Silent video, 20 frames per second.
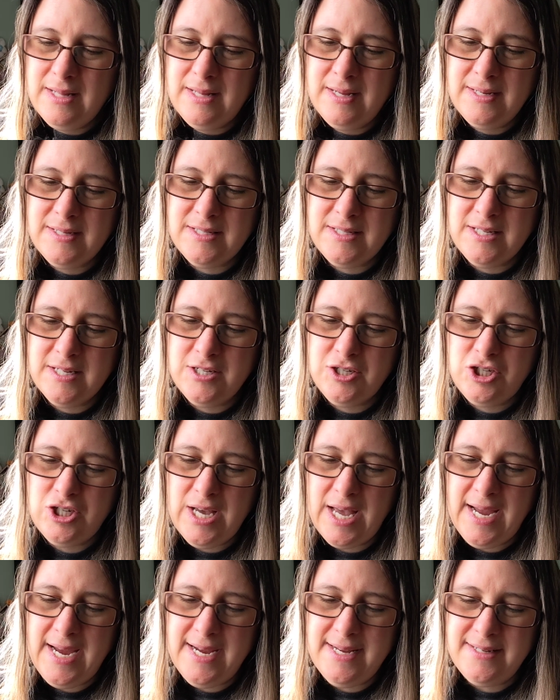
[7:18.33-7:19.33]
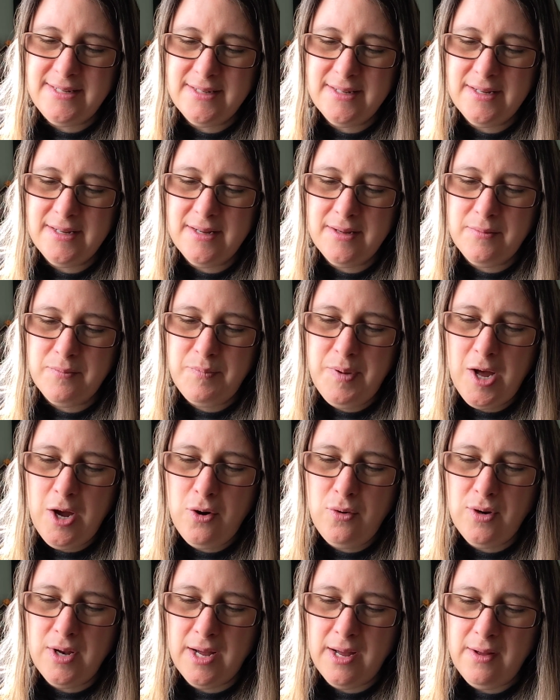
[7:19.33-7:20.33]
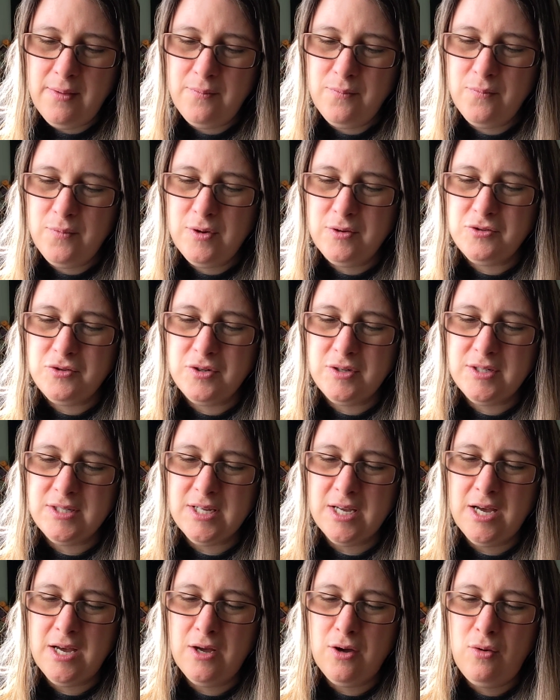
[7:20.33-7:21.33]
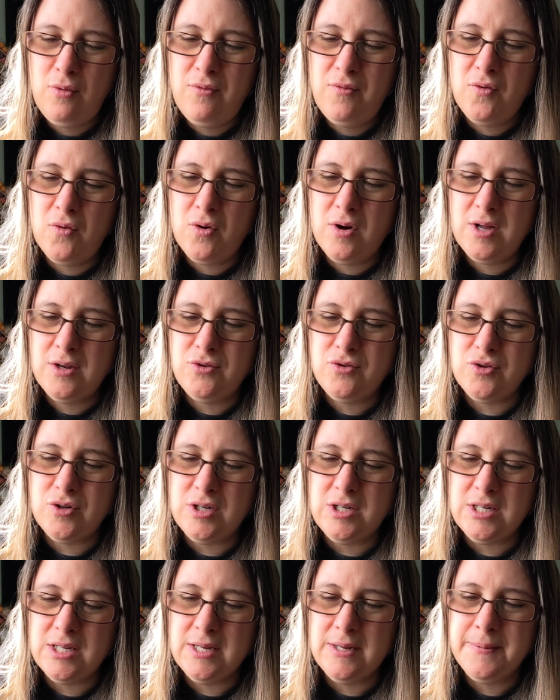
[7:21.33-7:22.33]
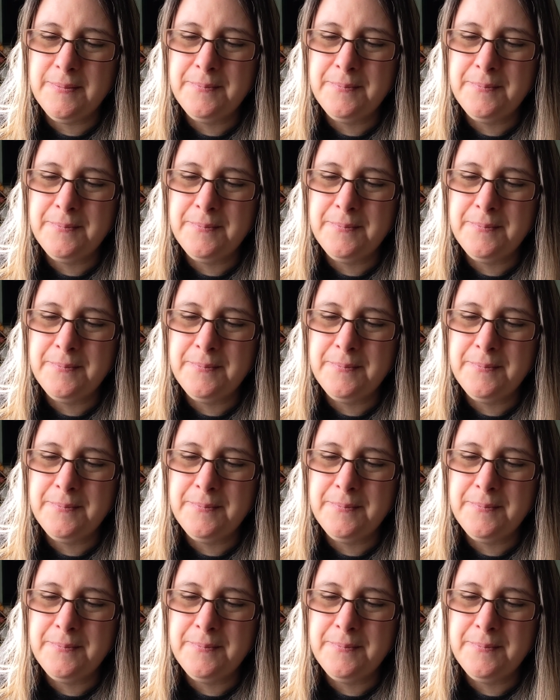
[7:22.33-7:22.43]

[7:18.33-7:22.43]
it's the shade Polar, which is 0400,